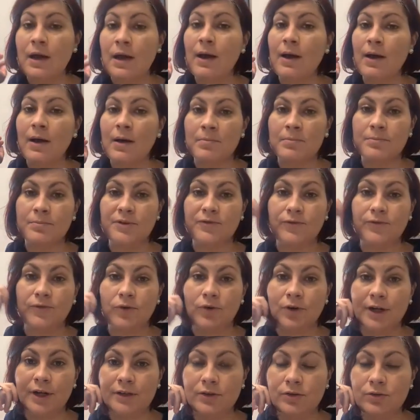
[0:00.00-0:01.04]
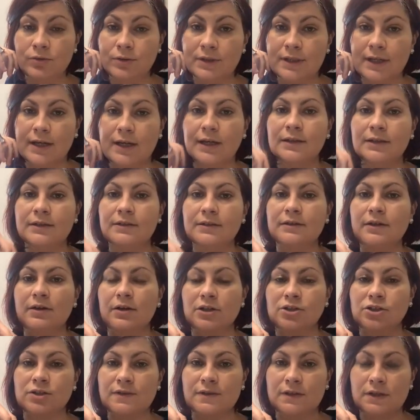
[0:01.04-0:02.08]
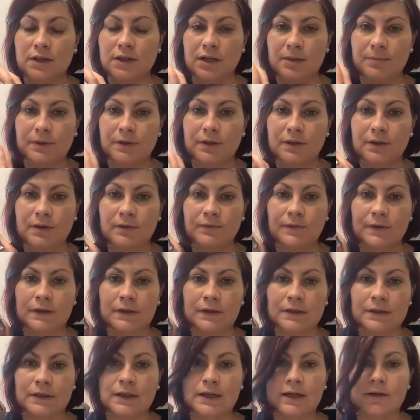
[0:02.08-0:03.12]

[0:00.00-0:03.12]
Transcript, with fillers: Um, before I do that, there are just a couple of uh,